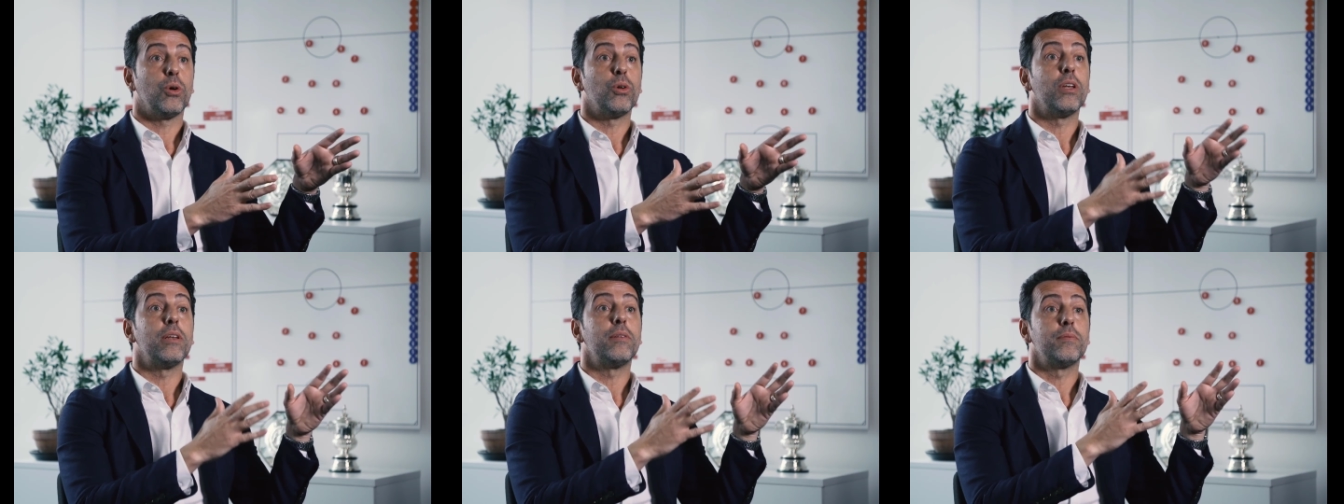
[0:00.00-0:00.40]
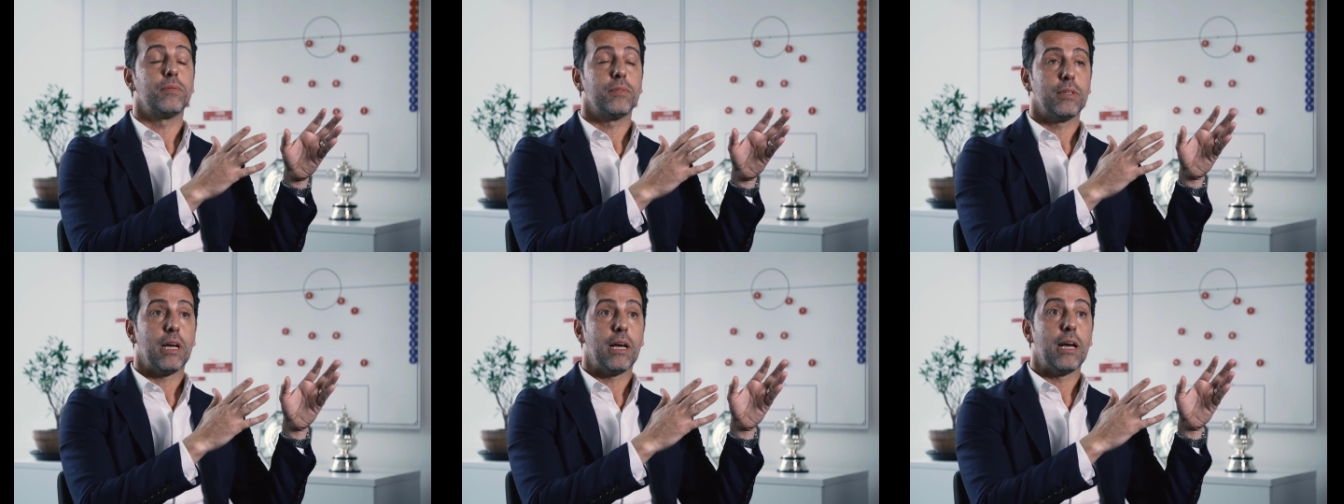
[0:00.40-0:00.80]
on
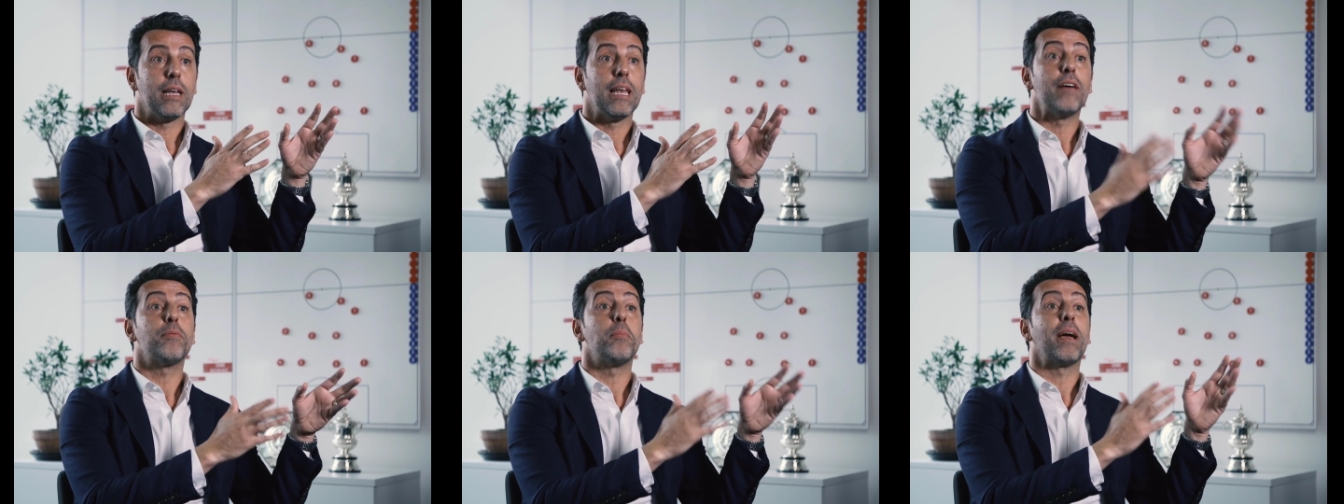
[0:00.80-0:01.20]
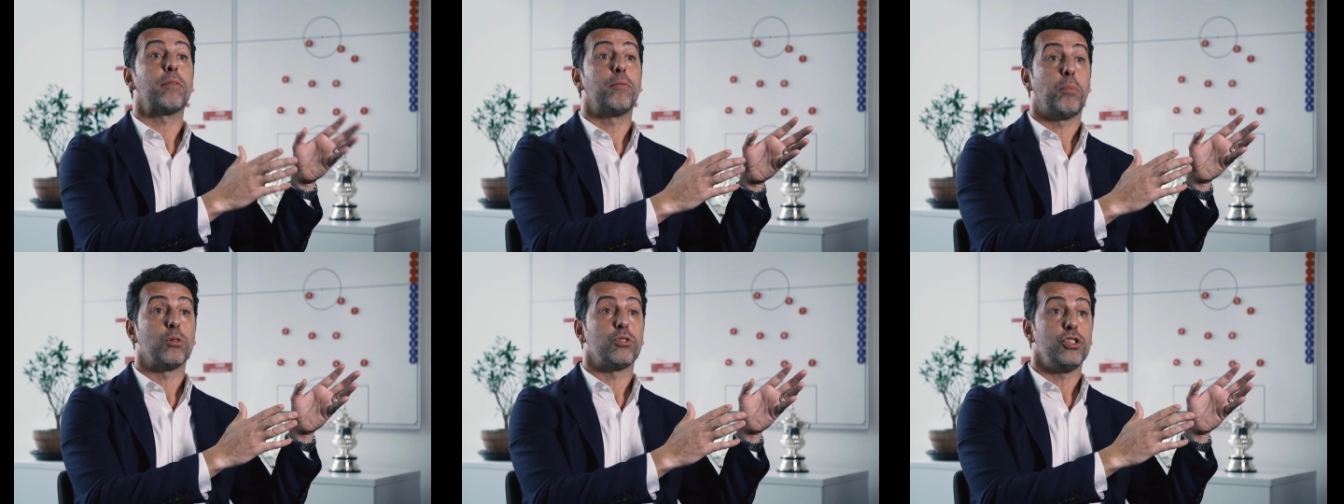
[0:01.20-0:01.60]
uh,
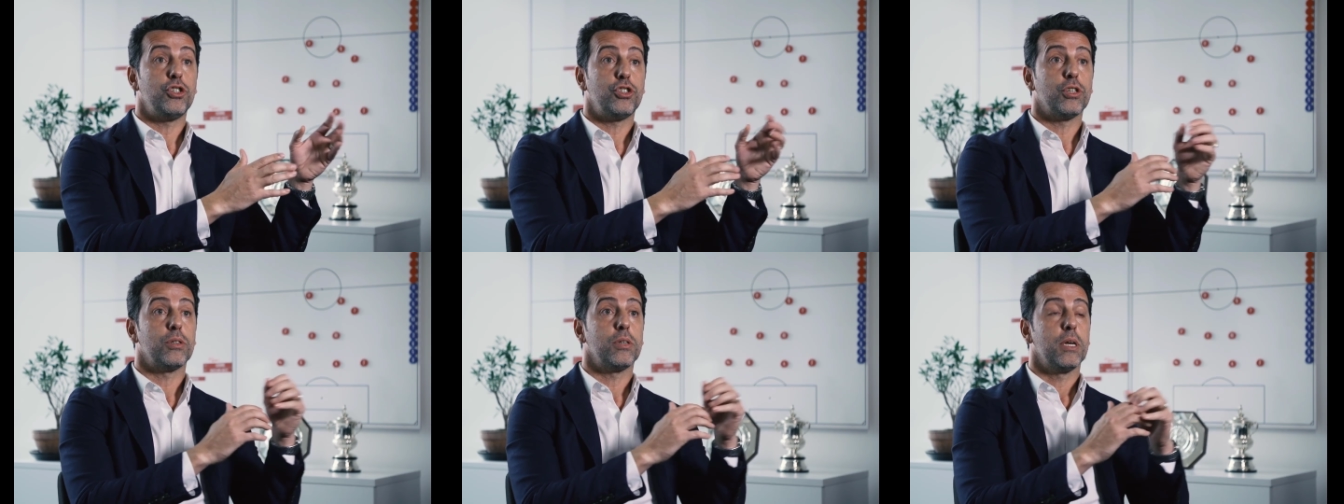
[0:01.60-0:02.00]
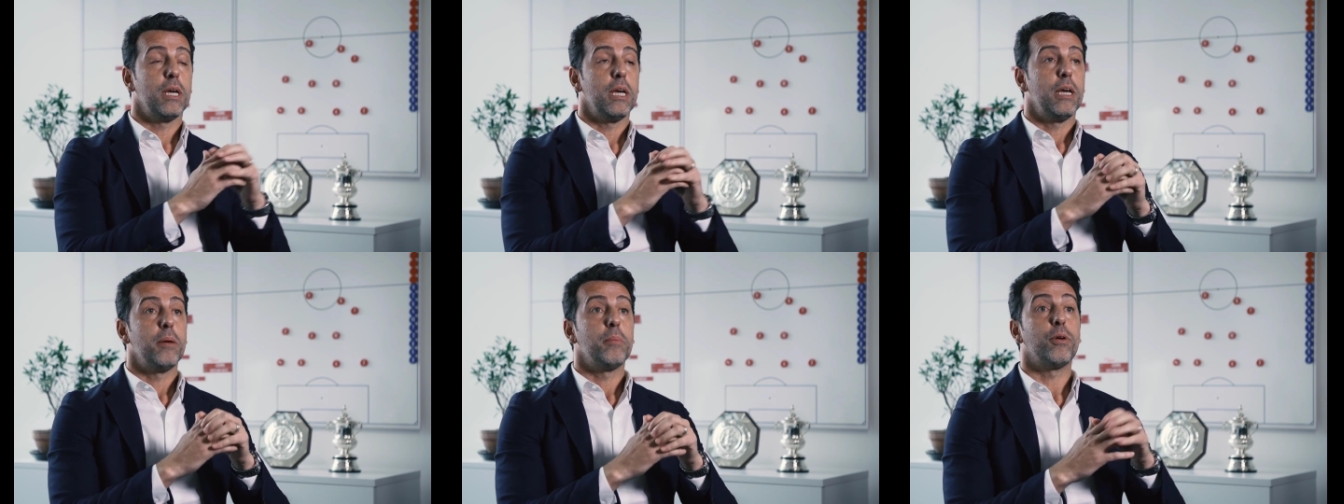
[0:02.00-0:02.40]
left-back position,
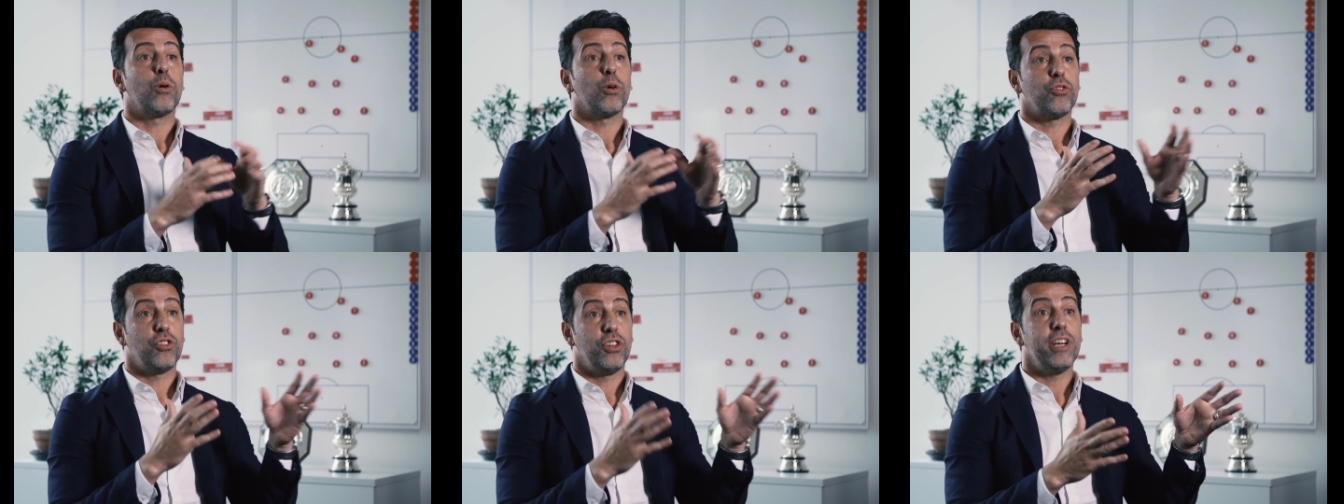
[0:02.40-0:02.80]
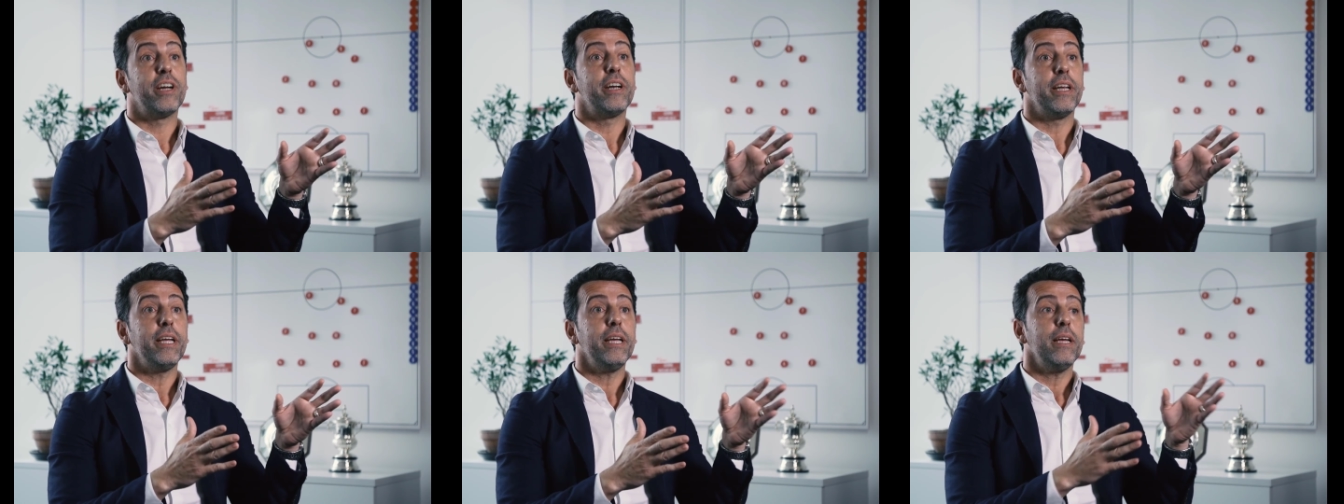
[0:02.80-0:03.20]
because
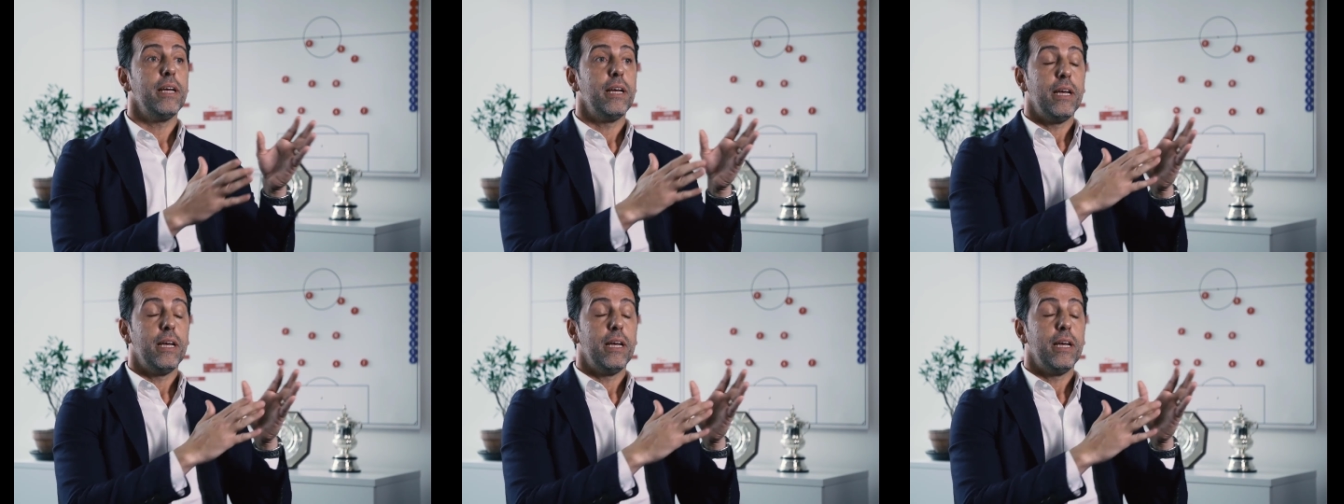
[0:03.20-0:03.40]
Tierney,